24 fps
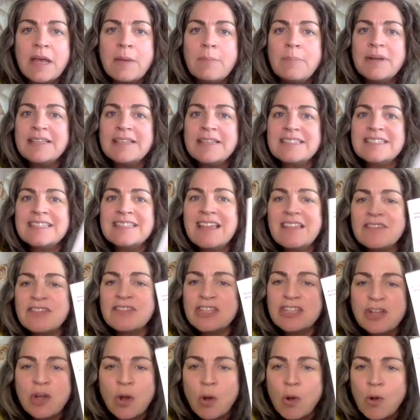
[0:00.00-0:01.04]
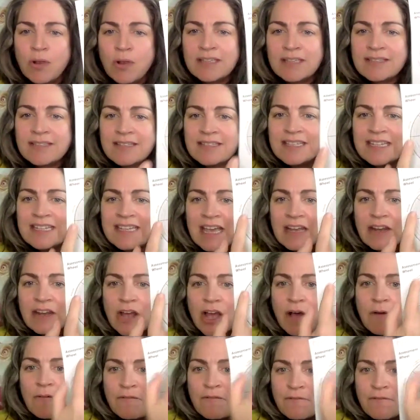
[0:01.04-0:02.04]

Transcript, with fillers: But it's not, the goal isn't to get a